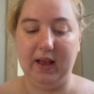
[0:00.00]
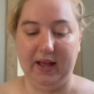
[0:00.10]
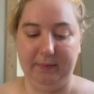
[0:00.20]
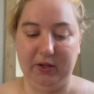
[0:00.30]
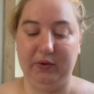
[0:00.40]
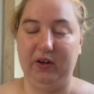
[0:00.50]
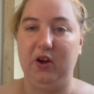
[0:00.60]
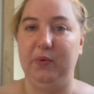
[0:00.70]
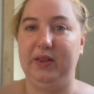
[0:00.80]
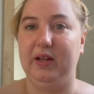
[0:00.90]
and I'm gonna go
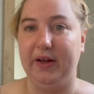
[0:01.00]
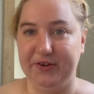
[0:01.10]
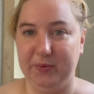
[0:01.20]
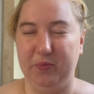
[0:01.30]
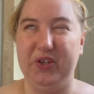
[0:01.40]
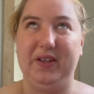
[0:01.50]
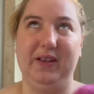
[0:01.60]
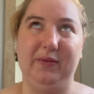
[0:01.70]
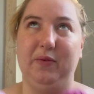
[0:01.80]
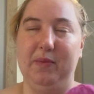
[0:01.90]
with the larger one, which I
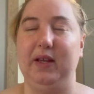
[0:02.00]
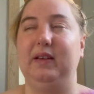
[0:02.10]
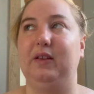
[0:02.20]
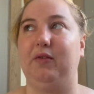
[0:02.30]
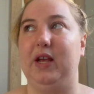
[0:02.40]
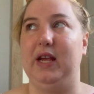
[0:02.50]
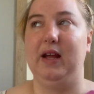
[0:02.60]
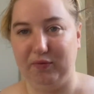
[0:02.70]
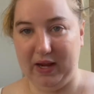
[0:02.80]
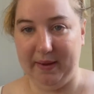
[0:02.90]
think for me is
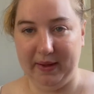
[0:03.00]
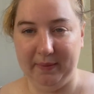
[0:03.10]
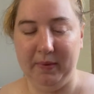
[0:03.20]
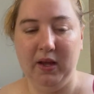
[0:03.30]
3mm,